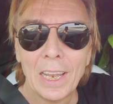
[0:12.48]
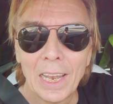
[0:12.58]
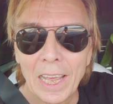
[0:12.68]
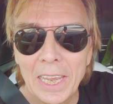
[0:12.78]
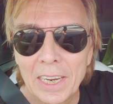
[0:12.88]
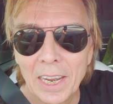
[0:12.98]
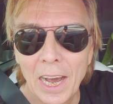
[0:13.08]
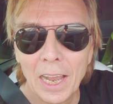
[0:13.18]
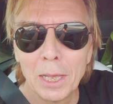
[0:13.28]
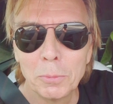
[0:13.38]
Lake
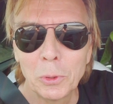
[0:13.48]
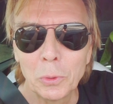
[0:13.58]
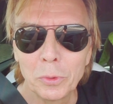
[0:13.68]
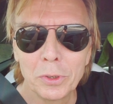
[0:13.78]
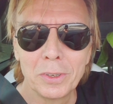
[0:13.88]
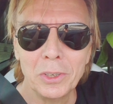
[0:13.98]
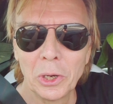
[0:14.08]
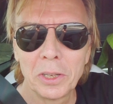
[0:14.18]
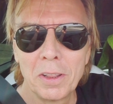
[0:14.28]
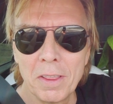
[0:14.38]
Alamo,
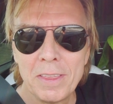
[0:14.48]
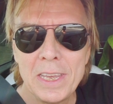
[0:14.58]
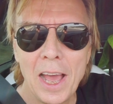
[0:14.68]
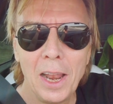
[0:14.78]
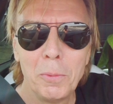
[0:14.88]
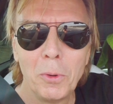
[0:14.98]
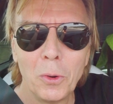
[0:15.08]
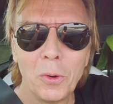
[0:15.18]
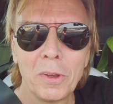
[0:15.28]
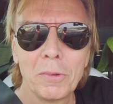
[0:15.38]
not the
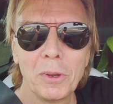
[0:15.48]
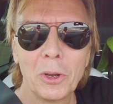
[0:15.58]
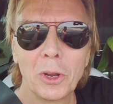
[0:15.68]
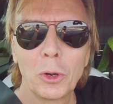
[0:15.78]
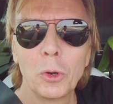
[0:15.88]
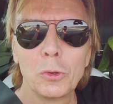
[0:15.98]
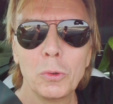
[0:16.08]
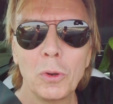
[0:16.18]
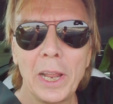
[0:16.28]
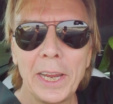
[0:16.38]
Alamo, we're gonna go to
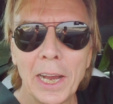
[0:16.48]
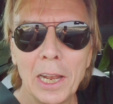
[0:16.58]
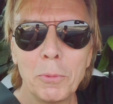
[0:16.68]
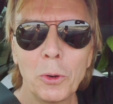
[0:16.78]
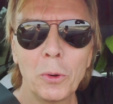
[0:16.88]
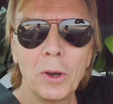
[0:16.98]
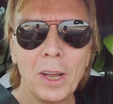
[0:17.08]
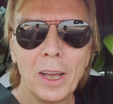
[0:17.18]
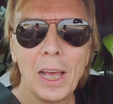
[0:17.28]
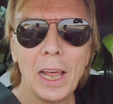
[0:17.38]
Lake Alamo,
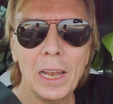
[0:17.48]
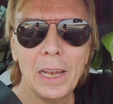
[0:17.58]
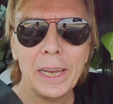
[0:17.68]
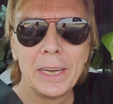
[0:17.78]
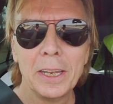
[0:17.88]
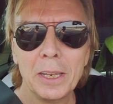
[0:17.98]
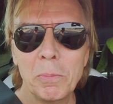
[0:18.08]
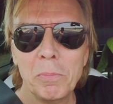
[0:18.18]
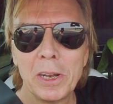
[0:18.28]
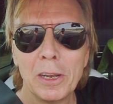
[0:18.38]
a lake in the
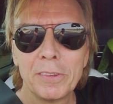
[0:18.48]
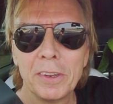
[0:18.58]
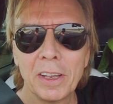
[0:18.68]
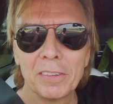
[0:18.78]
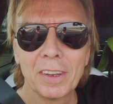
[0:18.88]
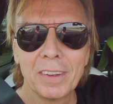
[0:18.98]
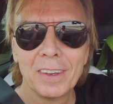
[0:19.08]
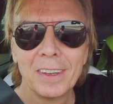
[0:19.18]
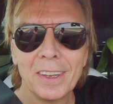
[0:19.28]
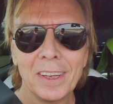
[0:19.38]
middle of the desert.
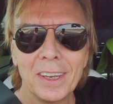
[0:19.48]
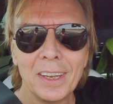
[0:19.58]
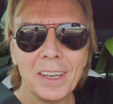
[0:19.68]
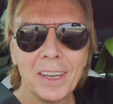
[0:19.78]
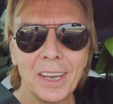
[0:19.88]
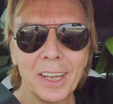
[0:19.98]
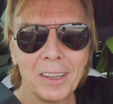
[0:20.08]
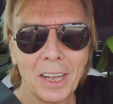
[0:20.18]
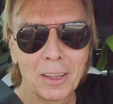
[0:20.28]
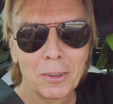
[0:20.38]
And
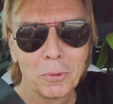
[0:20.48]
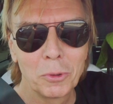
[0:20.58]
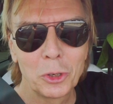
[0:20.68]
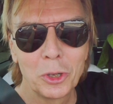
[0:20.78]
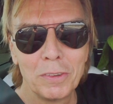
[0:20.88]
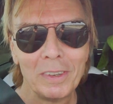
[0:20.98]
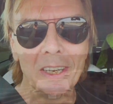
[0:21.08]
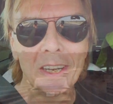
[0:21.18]
that's what you're gonna see